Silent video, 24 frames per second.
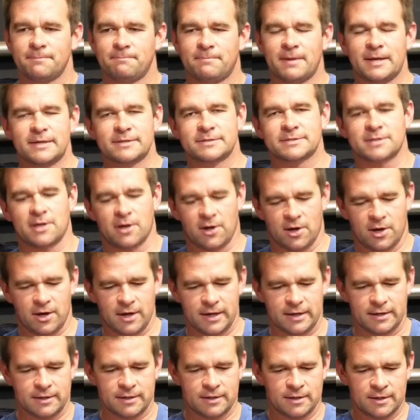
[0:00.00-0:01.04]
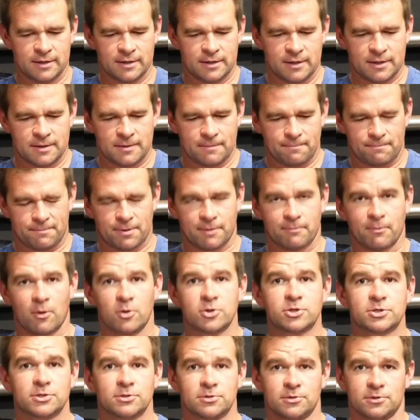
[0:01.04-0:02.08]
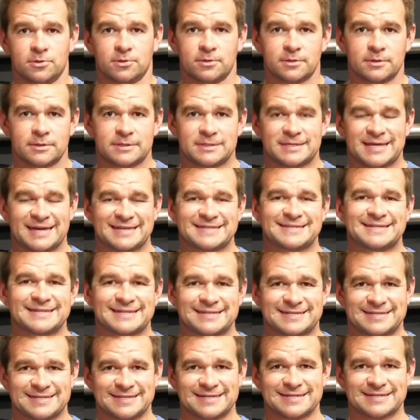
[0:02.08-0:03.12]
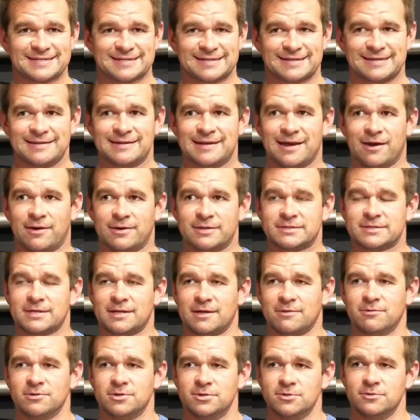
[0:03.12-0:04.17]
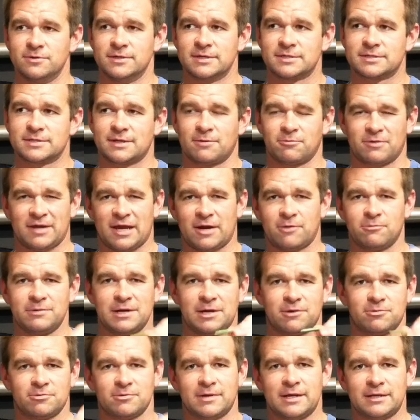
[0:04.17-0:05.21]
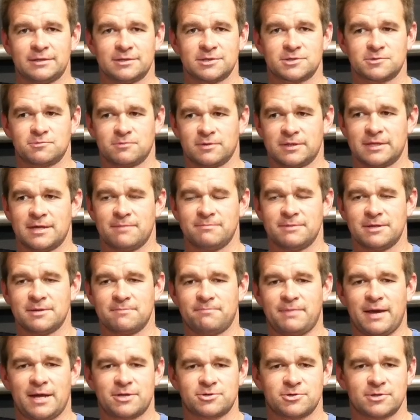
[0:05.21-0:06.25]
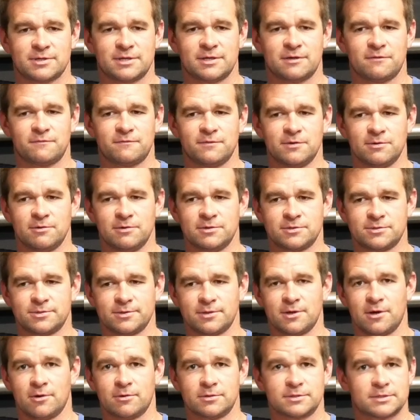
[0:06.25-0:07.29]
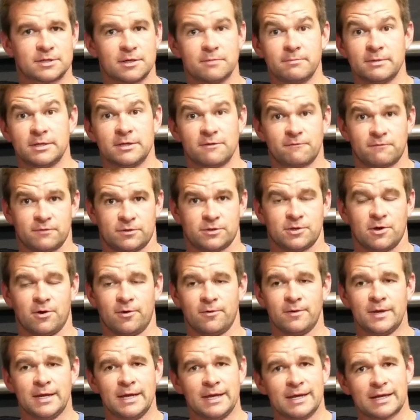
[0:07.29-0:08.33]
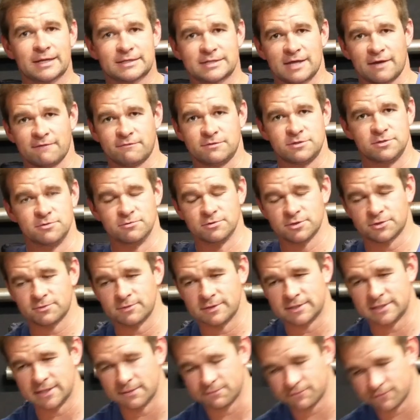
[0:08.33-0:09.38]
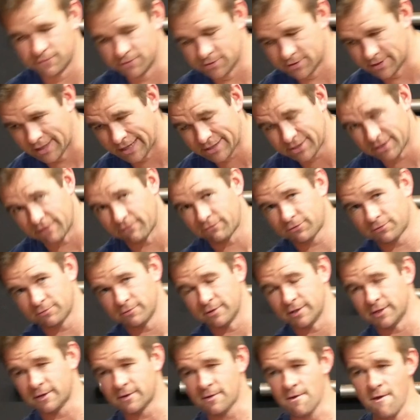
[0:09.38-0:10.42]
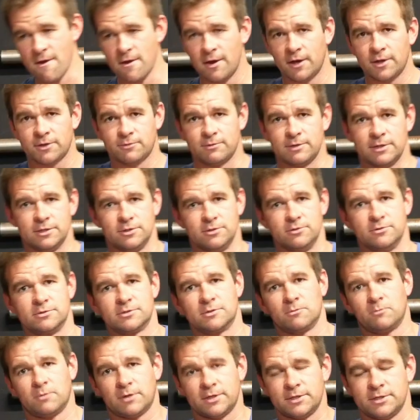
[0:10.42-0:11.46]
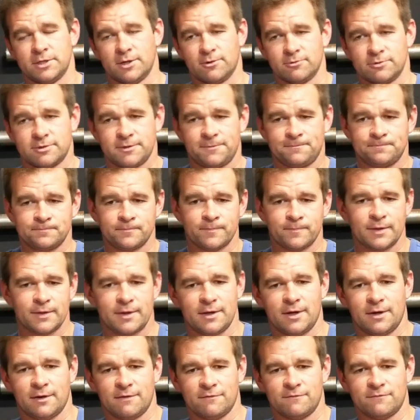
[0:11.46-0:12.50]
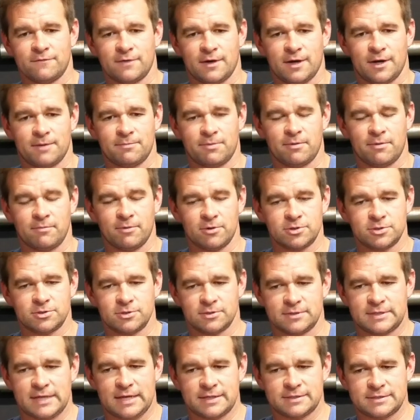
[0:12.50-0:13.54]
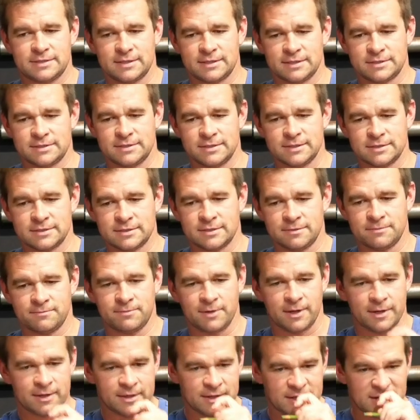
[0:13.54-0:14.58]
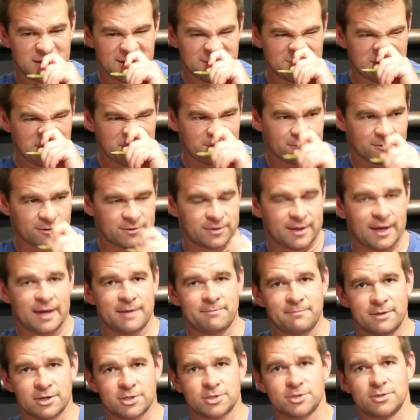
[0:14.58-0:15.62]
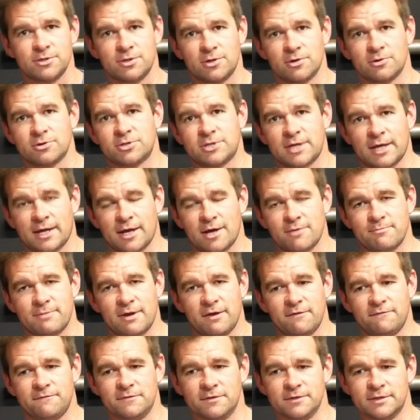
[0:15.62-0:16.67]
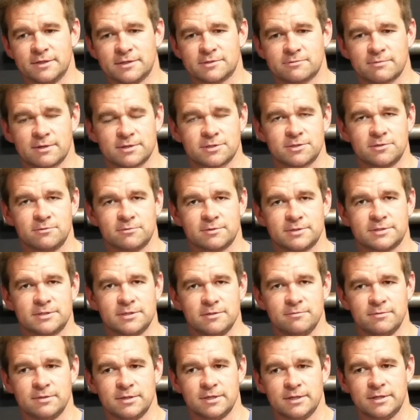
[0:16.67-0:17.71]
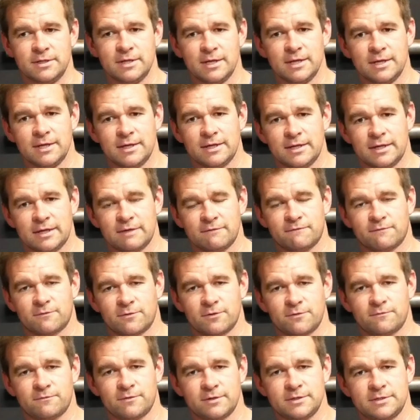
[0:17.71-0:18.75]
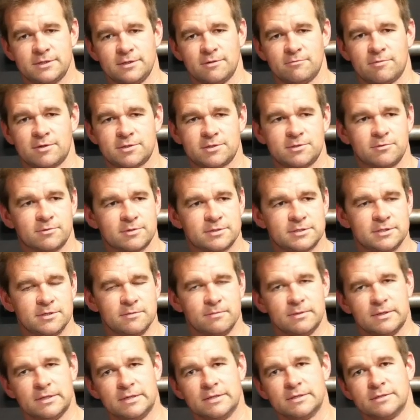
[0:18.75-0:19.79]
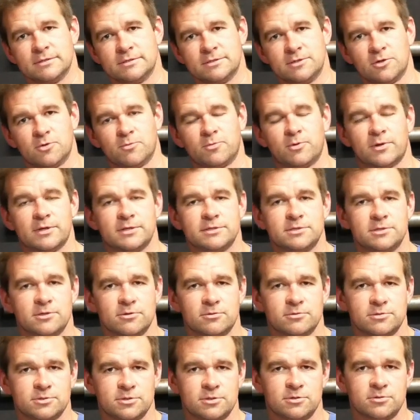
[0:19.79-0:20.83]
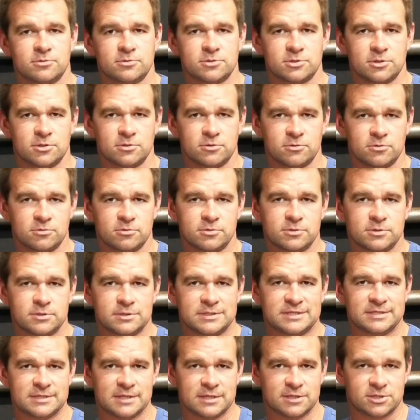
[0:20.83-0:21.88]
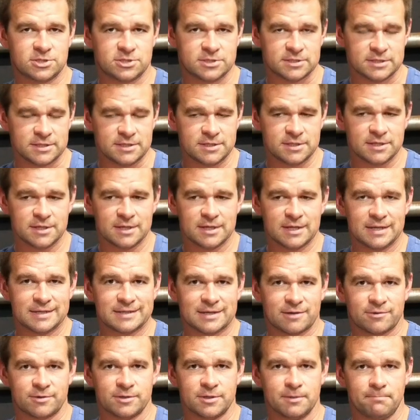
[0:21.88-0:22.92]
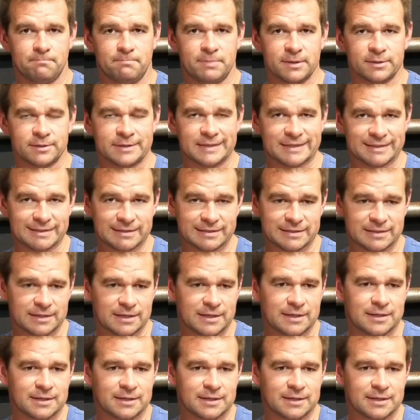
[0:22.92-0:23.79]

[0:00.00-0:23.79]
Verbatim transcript: based on promotional testing season. Now, I said I would do this. I would kind of recreate this one that me and Patrick did a few years ago. It's going to be different, though, because I have two or three tips for you today. Actually, I have three. Three do's and one don't of promotional testing season. But before that, make sure you go check out my affiliates, Rescue One CBD and Fourth Frontier. Rescue One CBD is 0.000 THC down to the billionth.